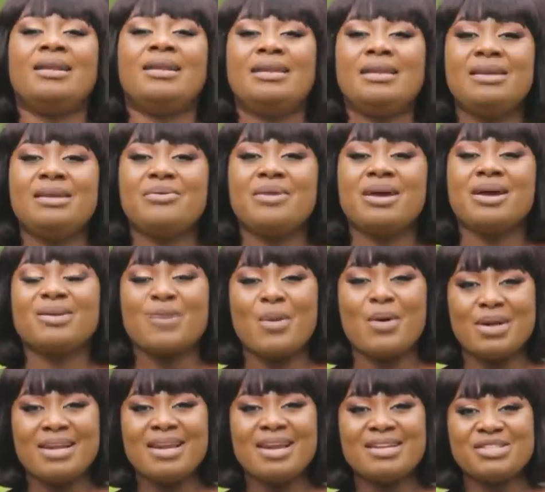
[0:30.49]
Liran
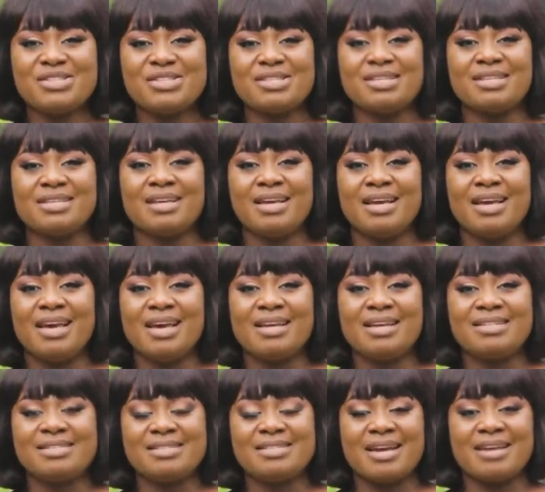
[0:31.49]
Collection, a
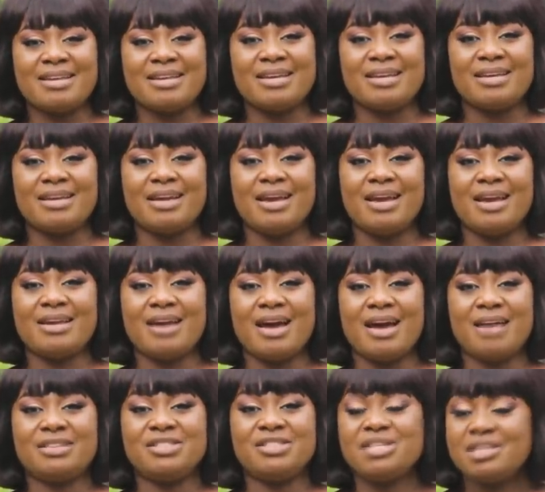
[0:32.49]
designer, and
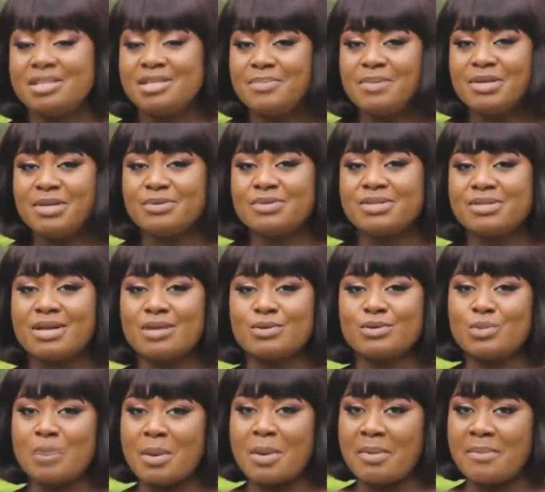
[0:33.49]
a GTP no stand
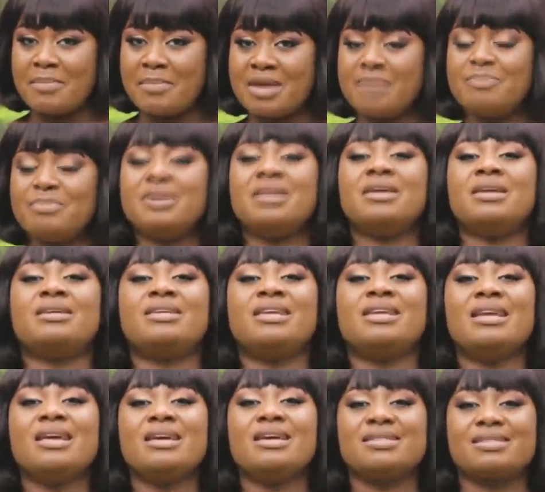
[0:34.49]
to my papa bini, the
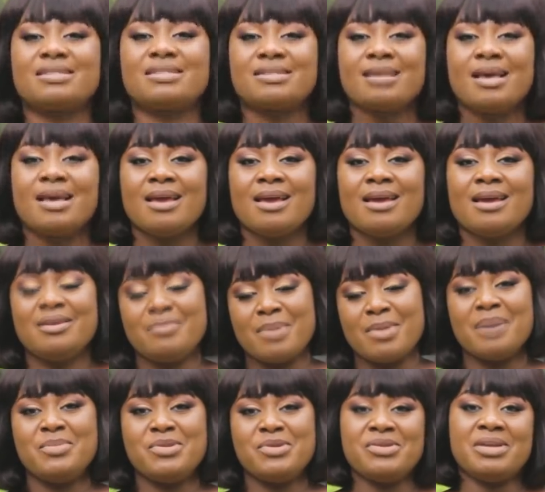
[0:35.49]
links, and a
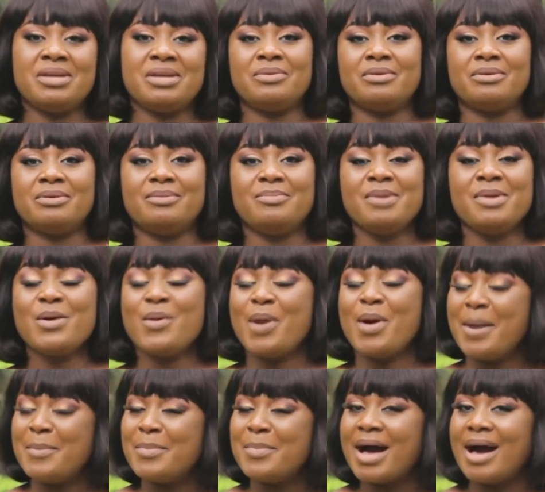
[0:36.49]
mami nino, me
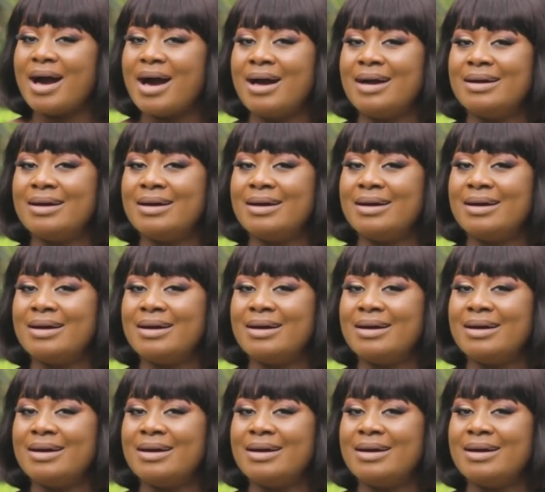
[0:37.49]
kwaba,